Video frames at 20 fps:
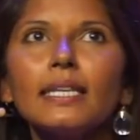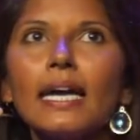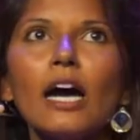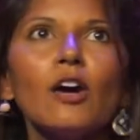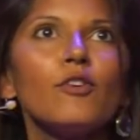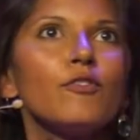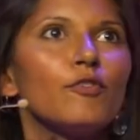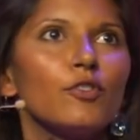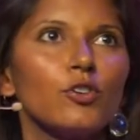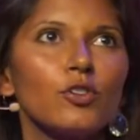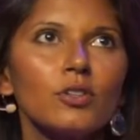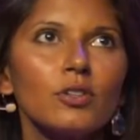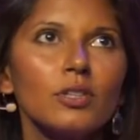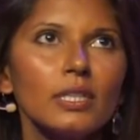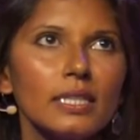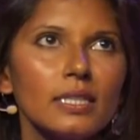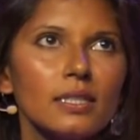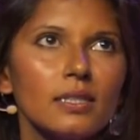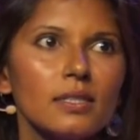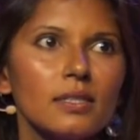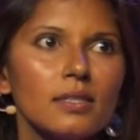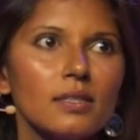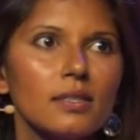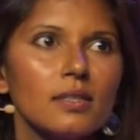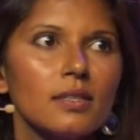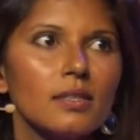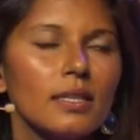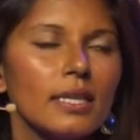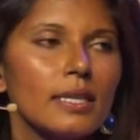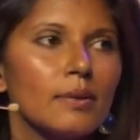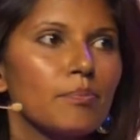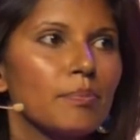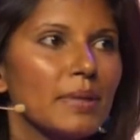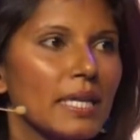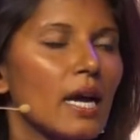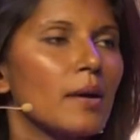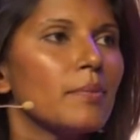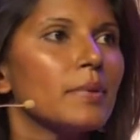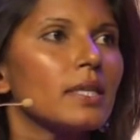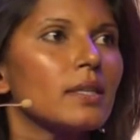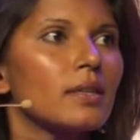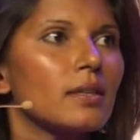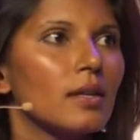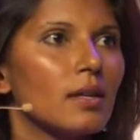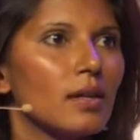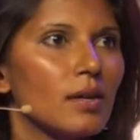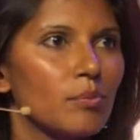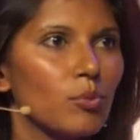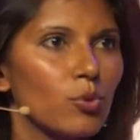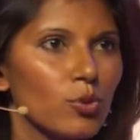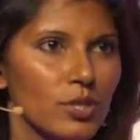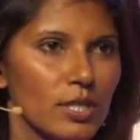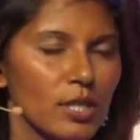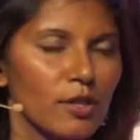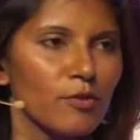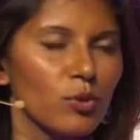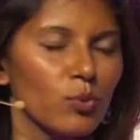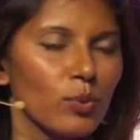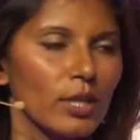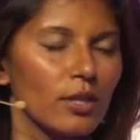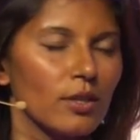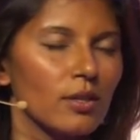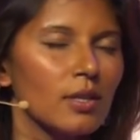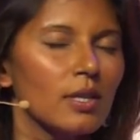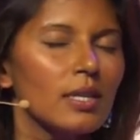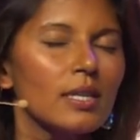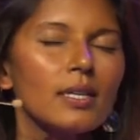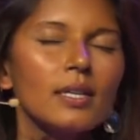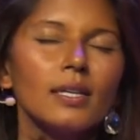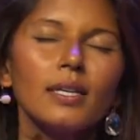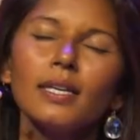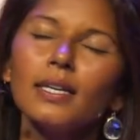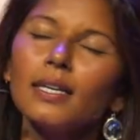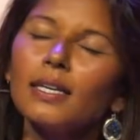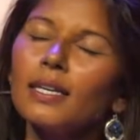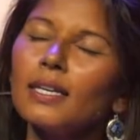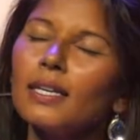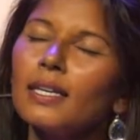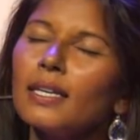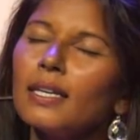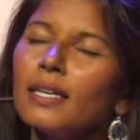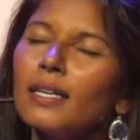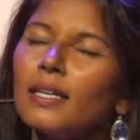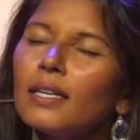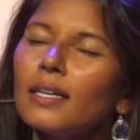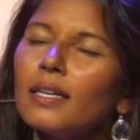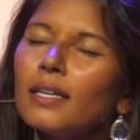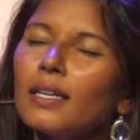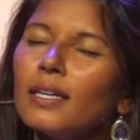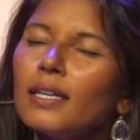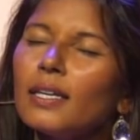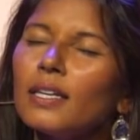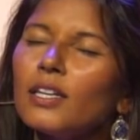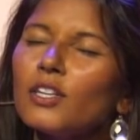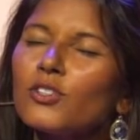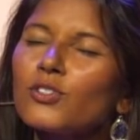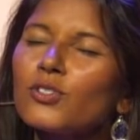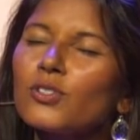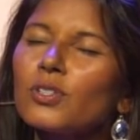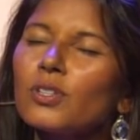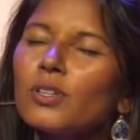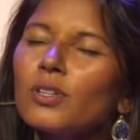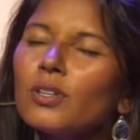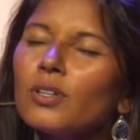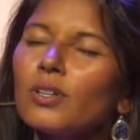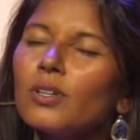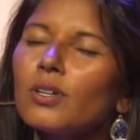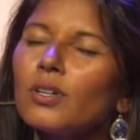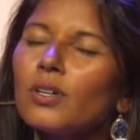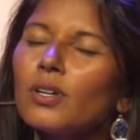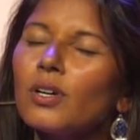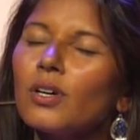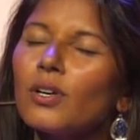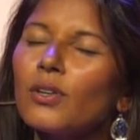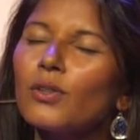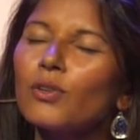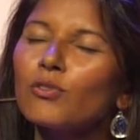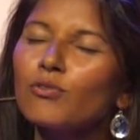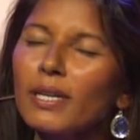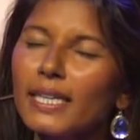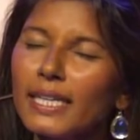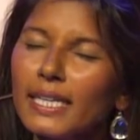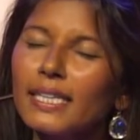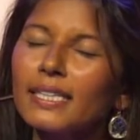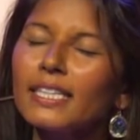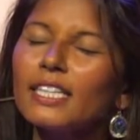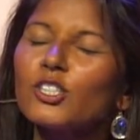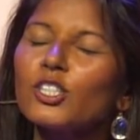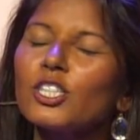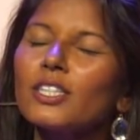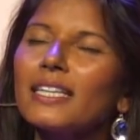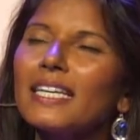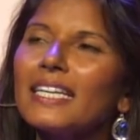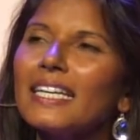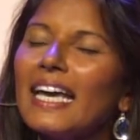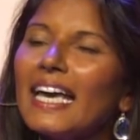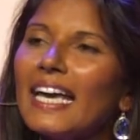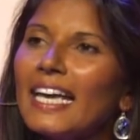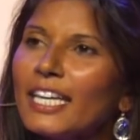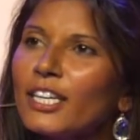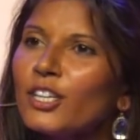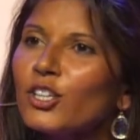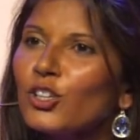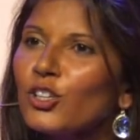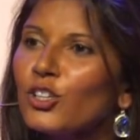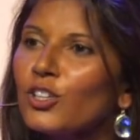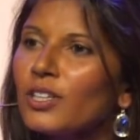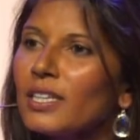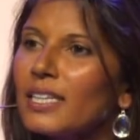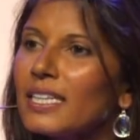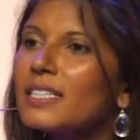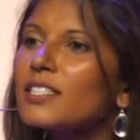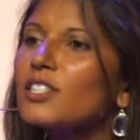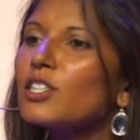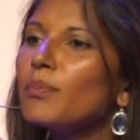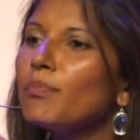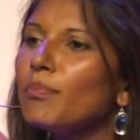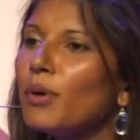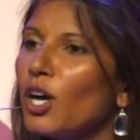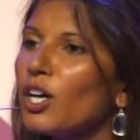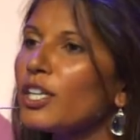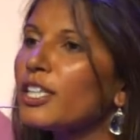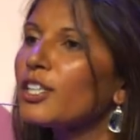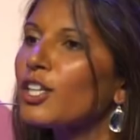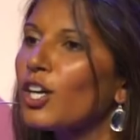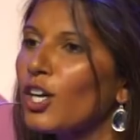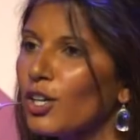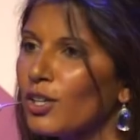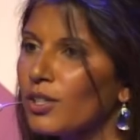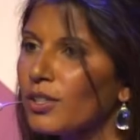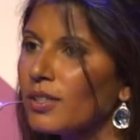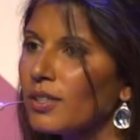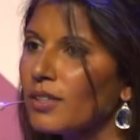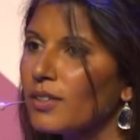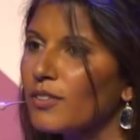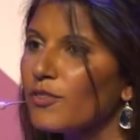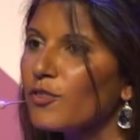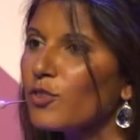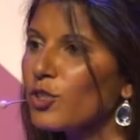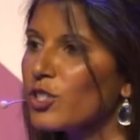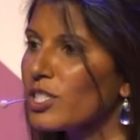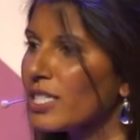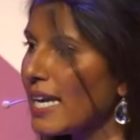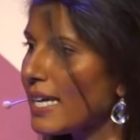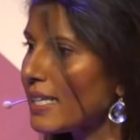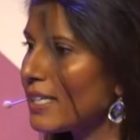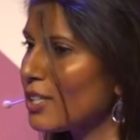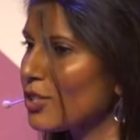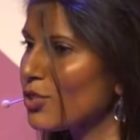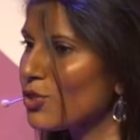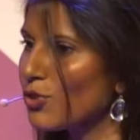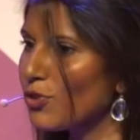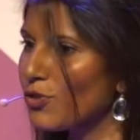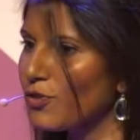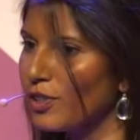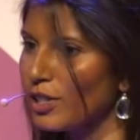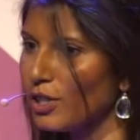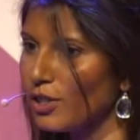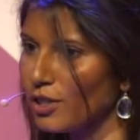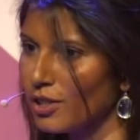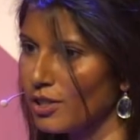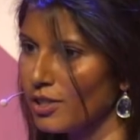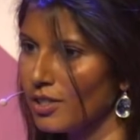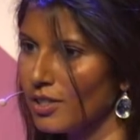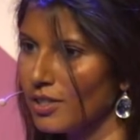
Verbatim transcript: helpful in, in becoming more self-aware is the recognition that anger is the bodyguard for sadness or fear.